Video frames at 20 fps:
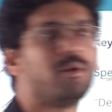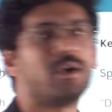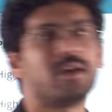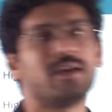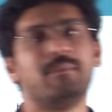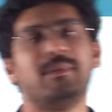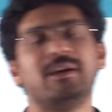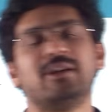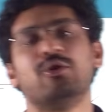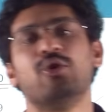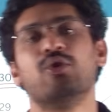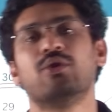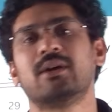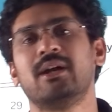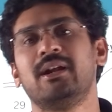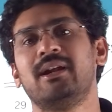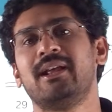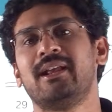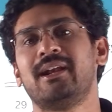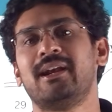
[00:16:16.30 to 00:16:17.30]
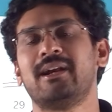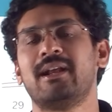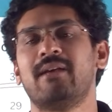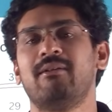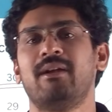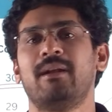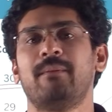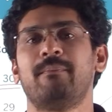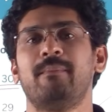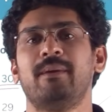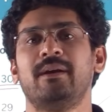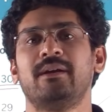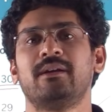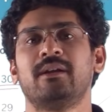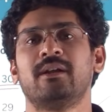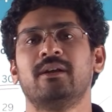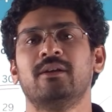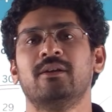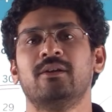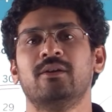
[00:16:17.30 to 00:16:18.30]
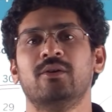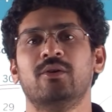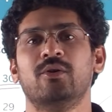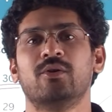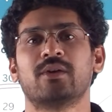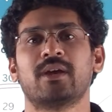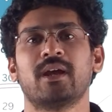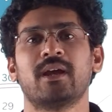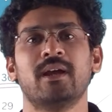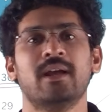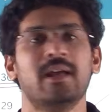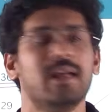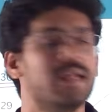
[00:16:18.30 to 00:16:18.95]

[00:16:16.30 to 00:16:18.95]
Parliament, Local Area Development, okay,